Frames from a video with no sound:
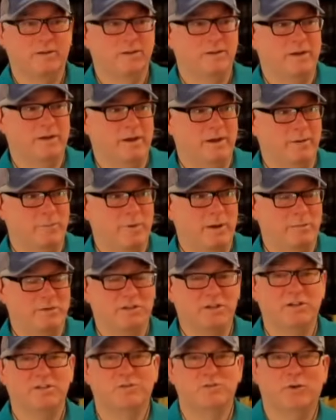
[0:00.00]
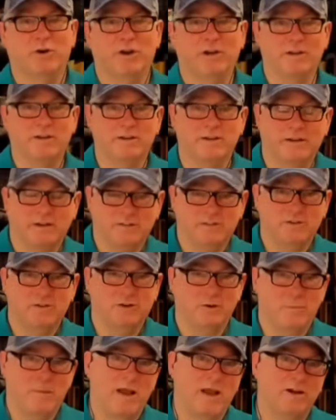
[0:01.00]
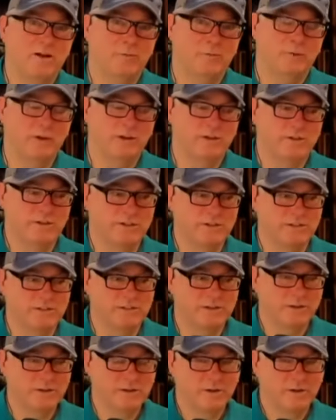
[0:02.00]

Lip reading: And maybe she is crooked. It's going to matter whether she's